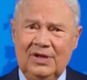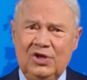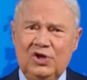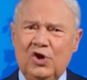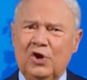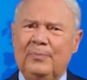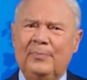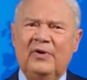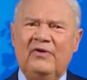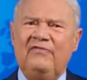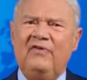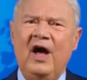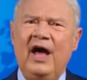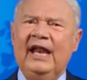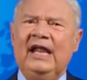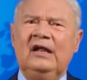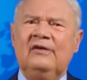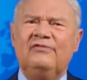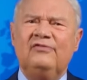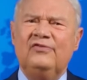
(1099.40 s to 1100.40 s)
You're
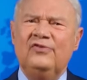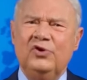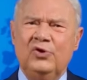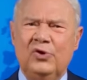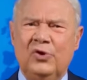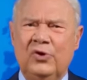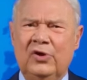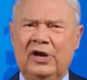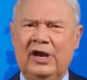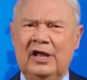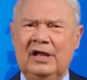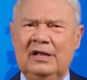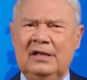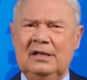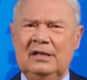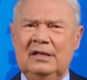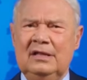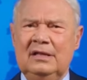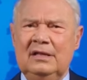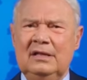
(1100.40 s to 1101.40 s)
providing food
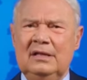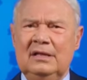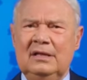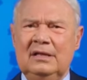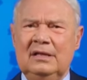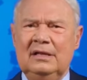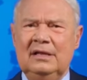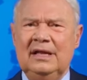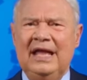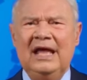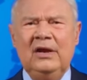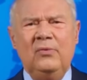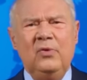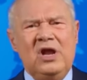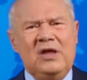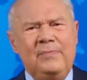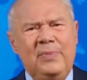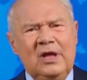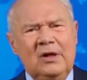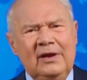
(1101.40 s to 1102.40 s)
and
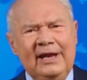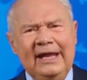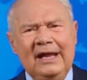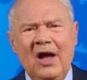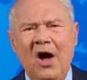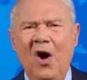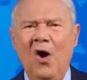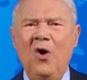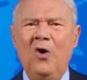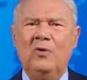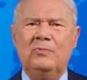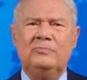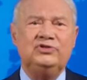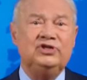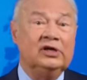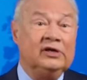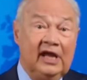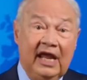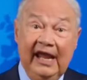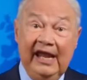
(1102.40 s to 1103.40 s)
rebuilding
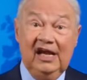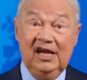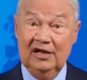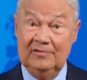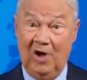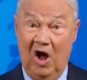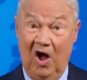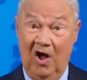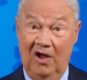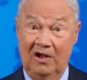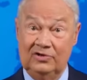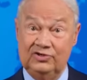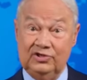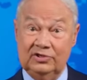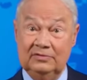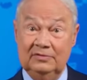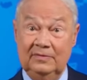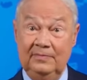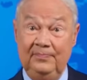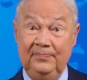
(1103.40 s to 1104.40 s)
homes and kingdom halls.